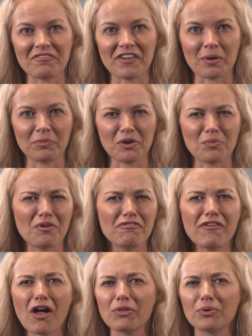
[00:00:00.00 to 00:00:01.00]
family will
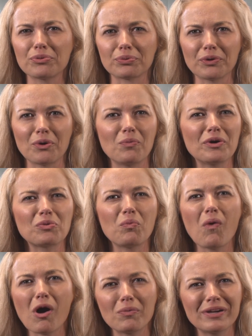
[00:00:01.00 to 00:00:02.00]
follow through with
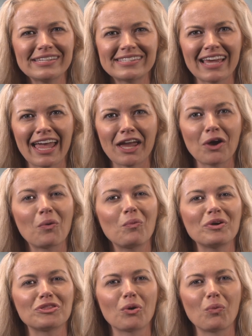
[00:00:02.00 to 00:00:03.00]
what we say
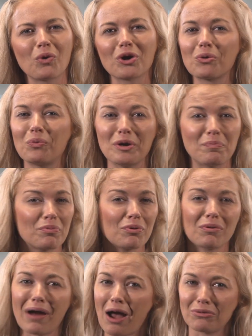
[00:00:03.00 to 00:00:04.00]
with the work we
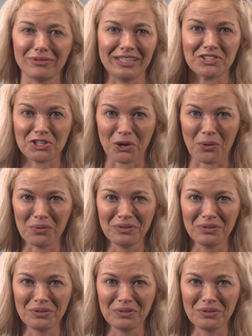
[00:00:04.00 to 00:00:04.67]
proudly do.